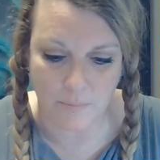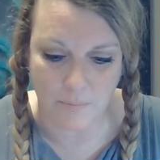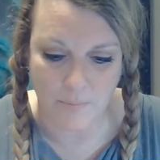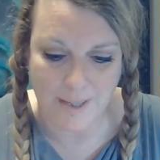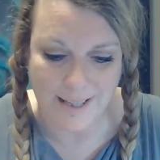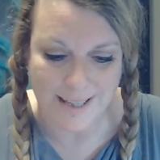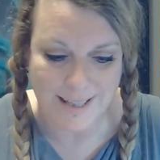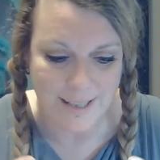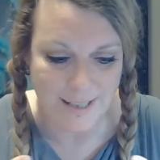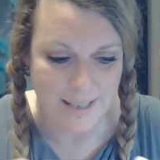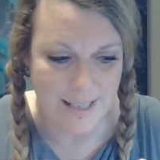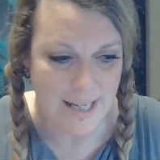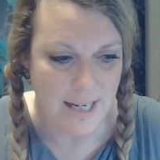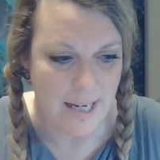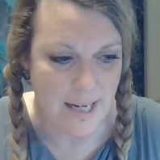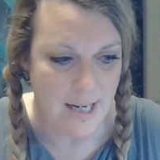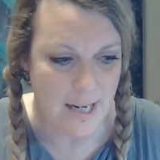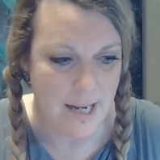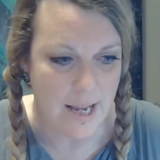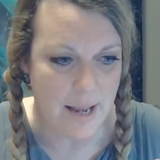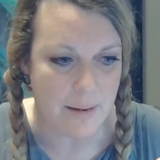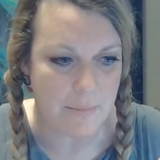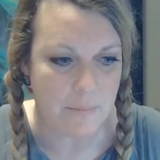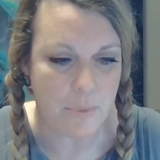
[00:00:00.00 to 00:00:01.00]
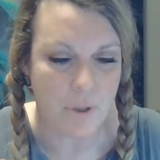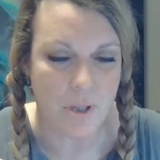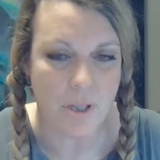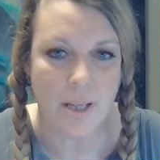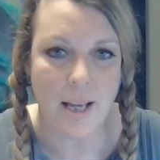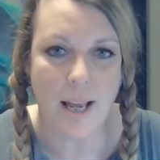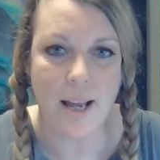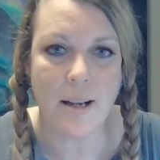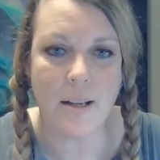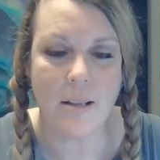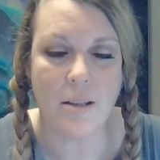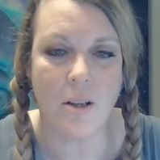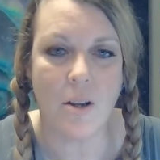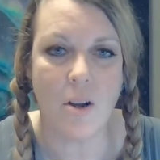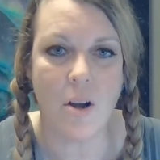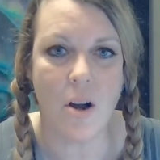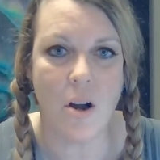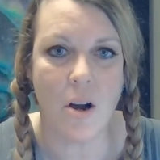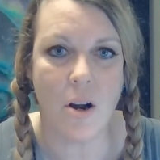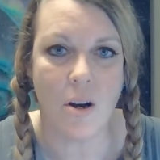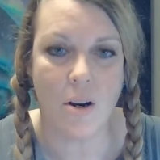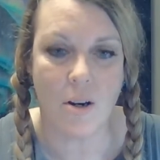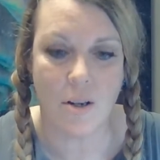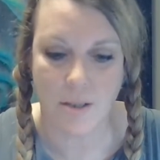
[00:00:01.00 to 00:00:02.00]
clean and protect the
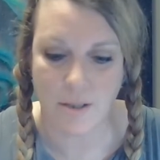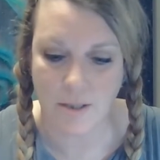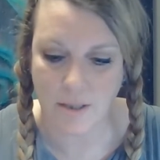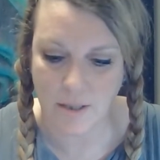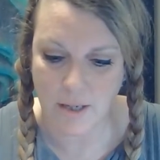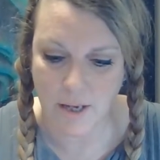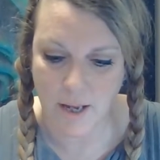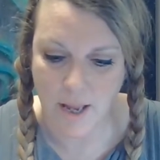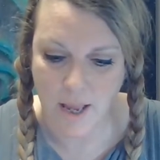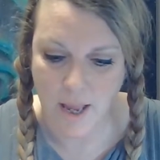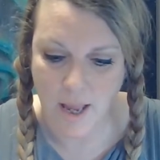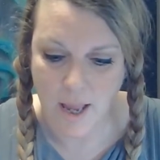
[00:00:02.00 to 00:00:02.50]
cards,